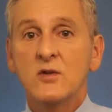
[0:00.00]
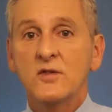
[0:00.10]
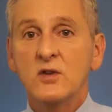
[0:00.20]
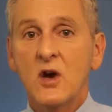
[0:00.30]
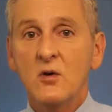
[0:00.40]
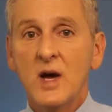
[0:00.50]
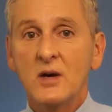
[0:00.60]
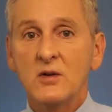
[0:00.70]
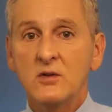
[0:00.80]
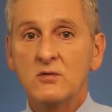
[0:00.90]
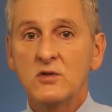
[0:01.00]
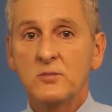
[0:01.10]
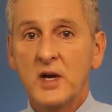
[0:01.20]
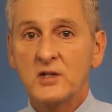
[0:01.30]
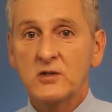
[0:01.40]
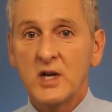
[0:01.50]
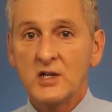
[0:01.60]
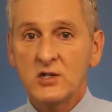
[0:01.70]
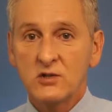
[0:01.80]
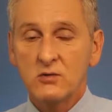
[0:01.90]
So if you know how to use your page
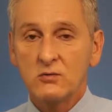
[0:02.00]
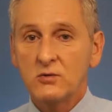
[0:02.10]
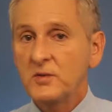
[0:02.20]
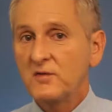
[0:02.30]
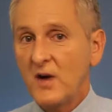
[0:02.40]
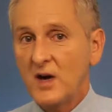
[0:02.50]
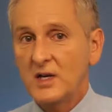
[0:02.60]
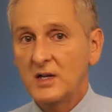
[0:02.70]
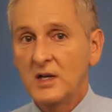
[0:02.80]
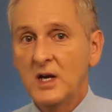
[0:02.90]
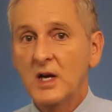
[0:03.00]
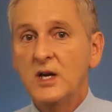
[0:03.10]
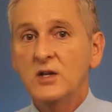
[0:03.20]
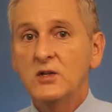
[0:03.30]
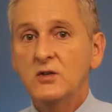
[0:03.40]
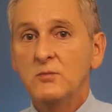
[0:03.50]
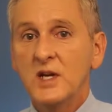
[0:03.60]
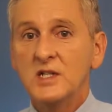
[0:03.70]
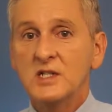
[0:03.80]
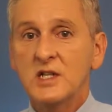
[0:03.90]
creation tool, you'll be fine. You
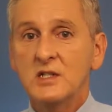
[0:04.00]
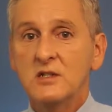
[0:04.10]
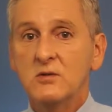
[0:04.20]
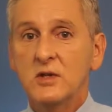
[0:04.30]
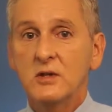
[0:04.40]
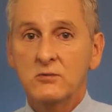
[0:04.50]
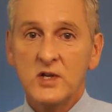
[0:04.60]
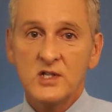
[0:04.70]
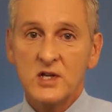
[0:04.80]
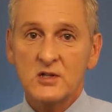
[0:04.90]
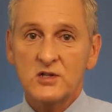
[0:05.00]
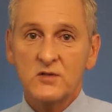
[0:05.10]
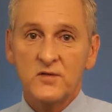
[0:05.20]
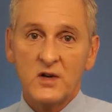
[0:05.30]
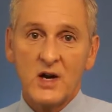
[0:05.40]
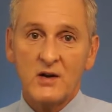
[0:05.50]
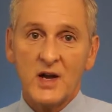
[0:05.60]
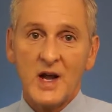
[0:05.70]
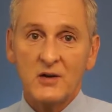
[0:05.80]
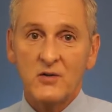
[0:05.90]
may just need to do a little research to figure
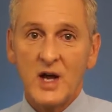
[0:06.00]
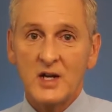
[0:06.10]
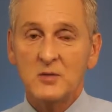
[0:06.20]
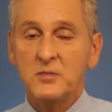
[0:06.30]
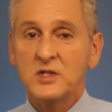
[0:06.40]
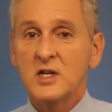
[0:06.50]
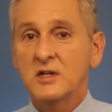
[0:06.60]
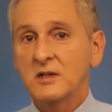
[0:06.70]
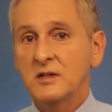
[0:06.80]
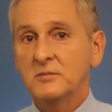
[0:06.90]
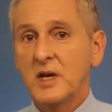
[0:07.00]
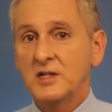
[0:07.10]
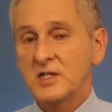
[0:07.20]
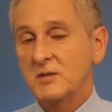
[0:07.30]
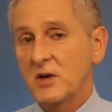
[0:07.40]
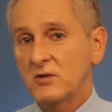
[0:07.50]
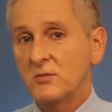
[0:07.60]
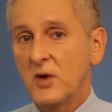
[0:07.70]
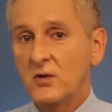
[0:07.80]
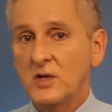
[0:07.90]
out how to edit particular HTML
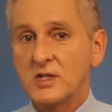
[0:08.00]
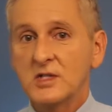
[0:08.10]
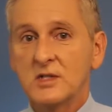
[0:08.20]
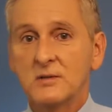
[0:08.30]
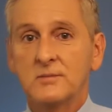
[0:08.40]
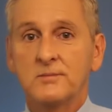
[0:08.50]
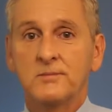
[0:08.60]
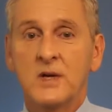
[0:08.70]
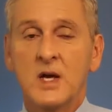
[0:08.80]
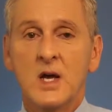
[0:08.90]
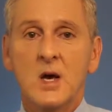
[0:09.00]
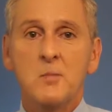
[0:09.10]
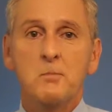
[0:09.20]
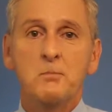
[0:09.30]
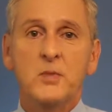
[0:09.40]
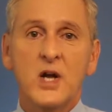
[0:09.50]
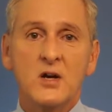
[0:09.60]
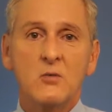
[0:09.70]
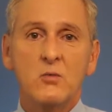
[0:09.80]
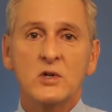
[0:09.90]
components. But I
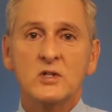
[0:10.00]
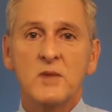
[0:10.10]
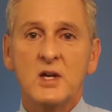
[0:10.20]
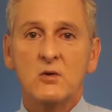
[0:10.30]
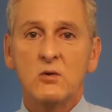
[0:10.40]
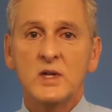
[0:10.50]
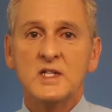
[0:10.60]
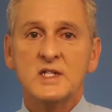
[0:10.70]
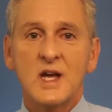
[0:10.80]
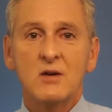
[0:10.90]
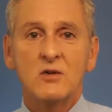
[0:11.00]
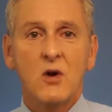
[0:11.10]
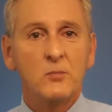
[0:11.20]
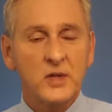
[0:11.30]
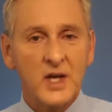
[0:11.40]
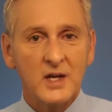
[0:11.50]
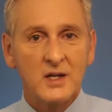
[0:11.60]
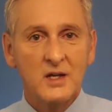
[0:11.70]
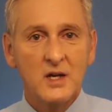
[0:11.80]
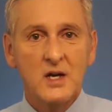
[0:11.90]
don't want to make all this sound
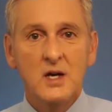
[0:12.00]
complicated.